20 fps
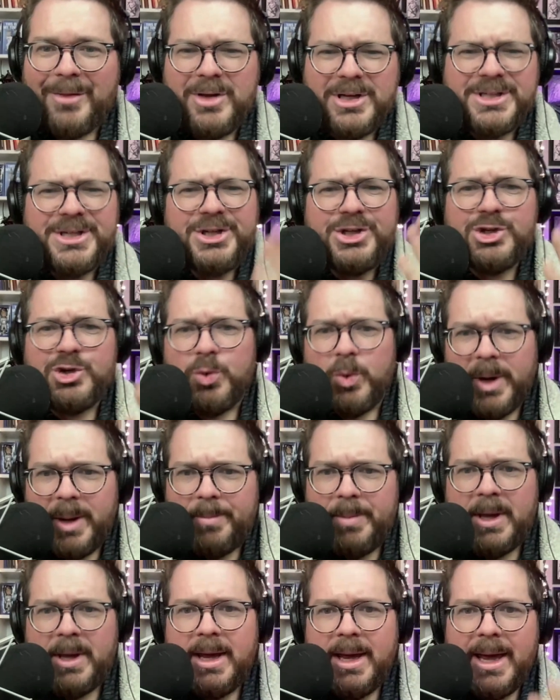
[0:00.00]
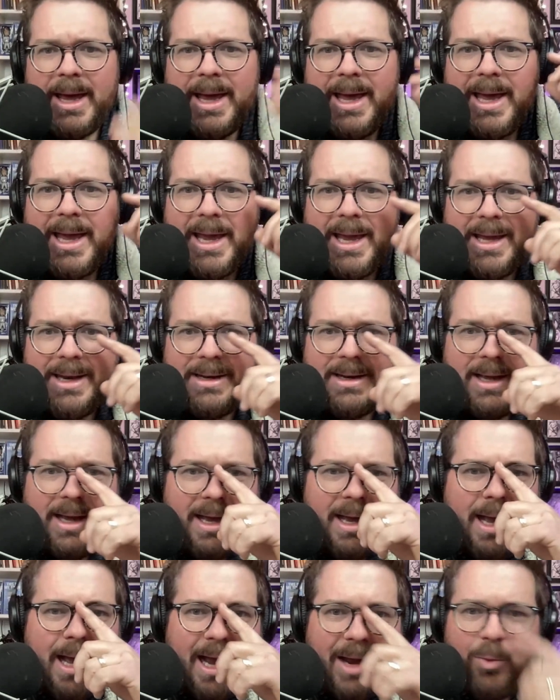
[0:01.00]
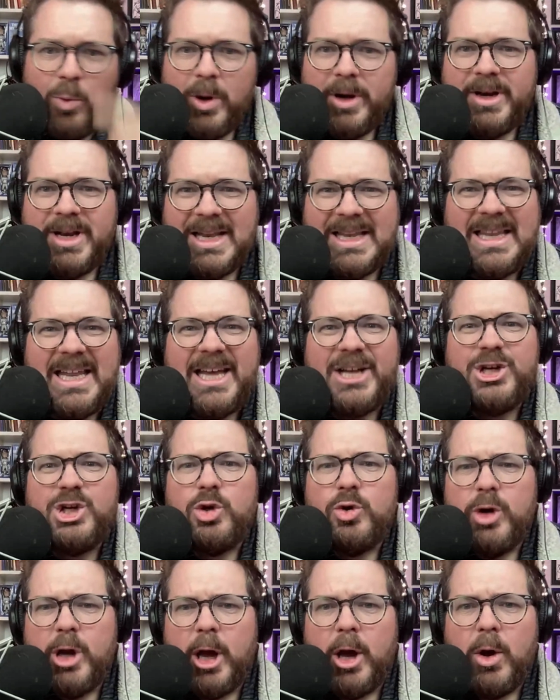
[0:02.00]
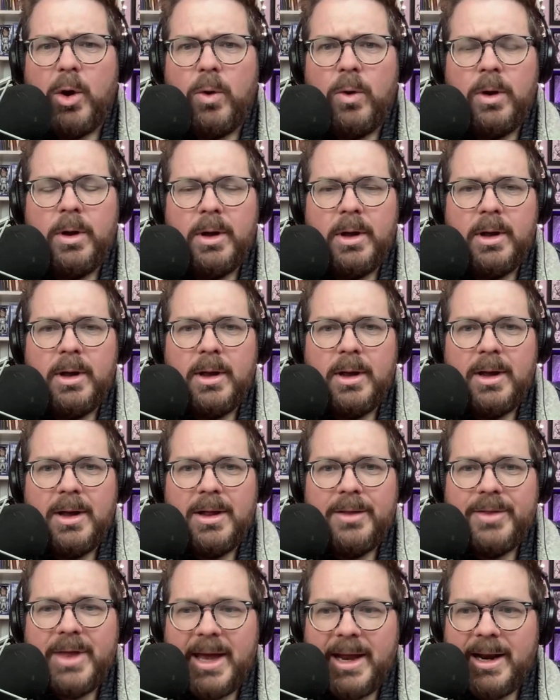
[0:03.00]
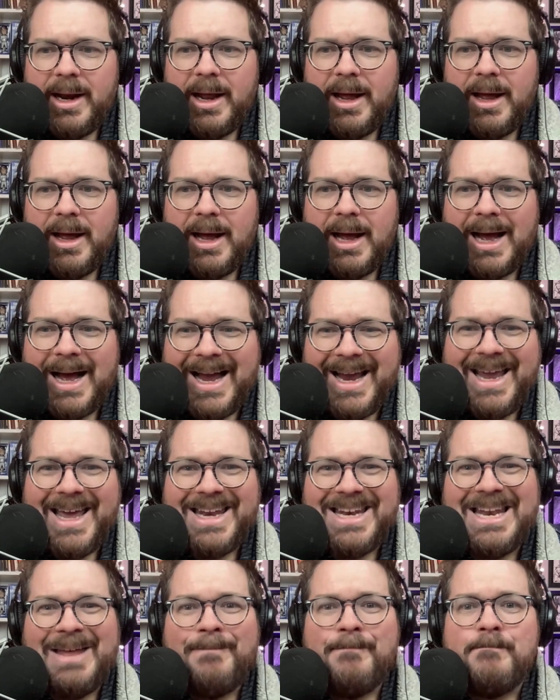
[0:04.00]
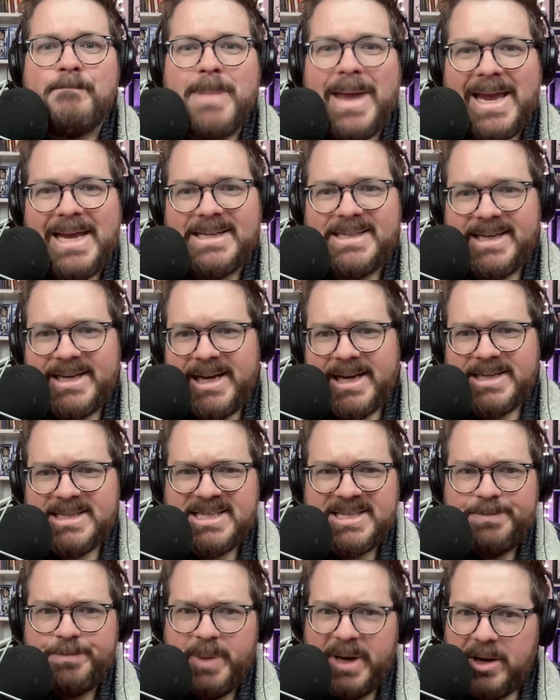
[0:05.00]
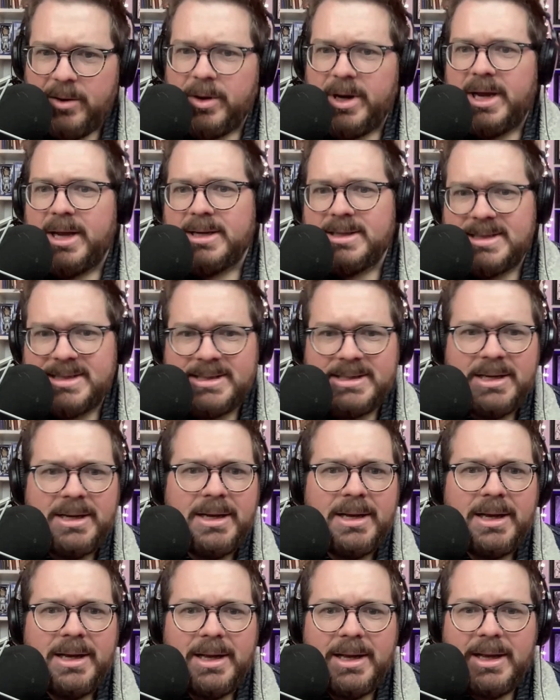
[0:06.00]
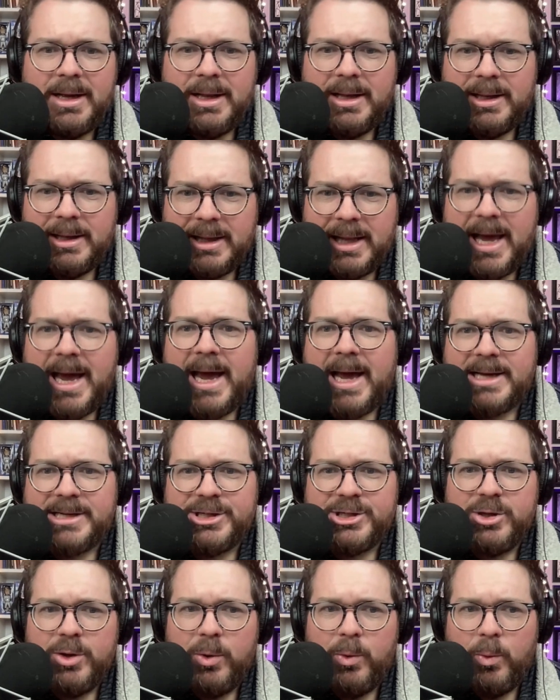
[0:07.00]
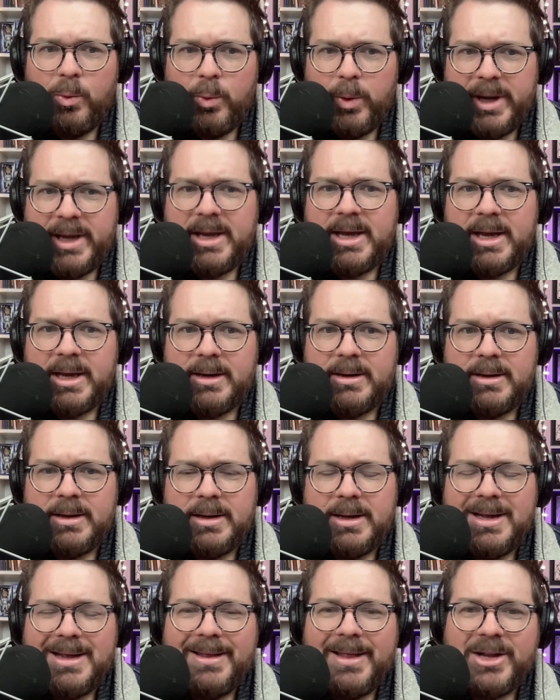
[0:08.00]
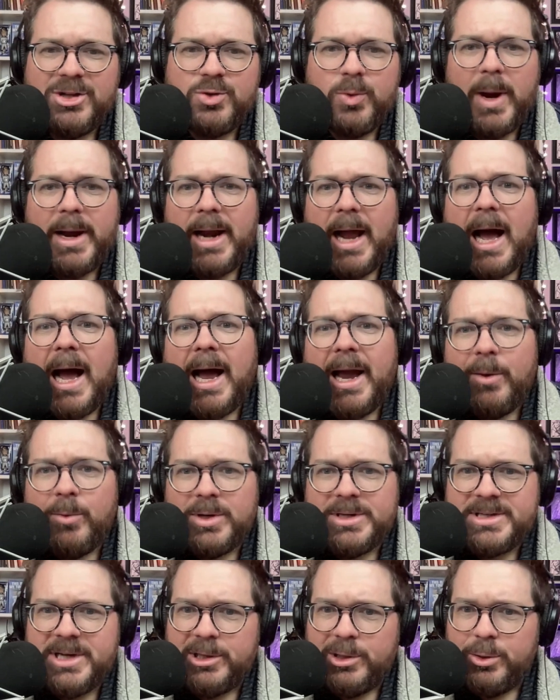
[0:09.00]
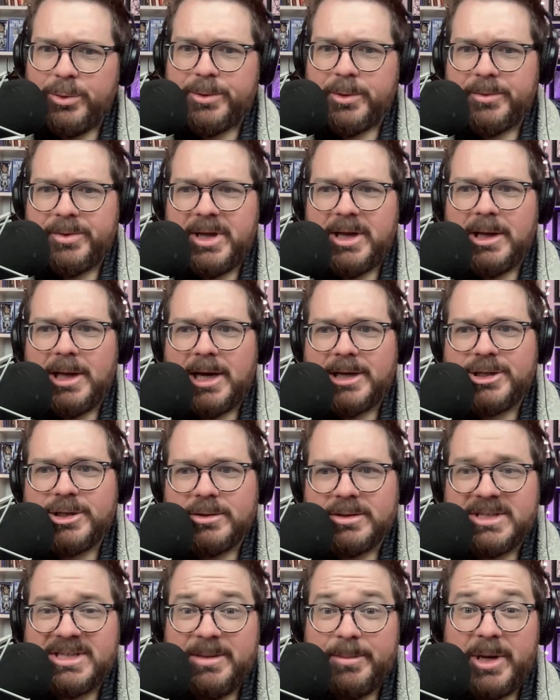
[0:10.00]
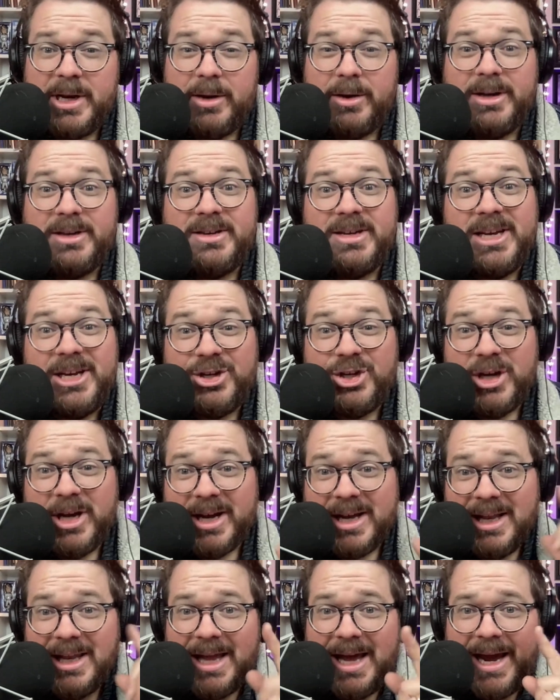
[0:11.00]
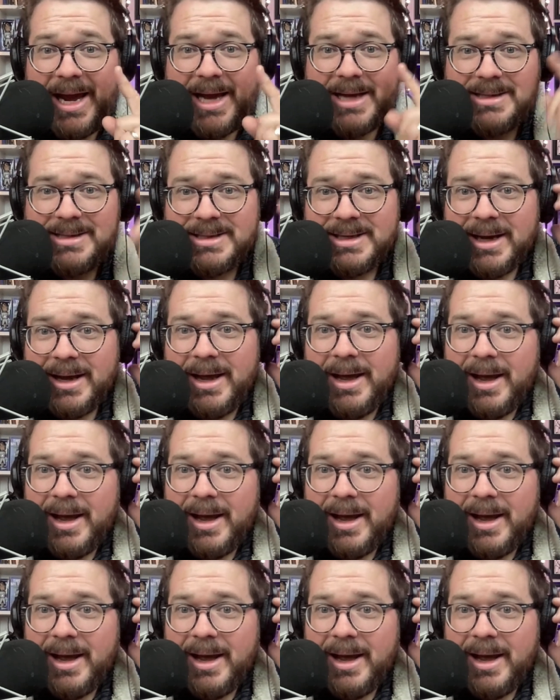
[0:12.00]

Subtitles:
This is Trip, and I wanted to let you know that I had an amazing experience last weekend. That's right. I was at Luther Theological Seminary teaching a class,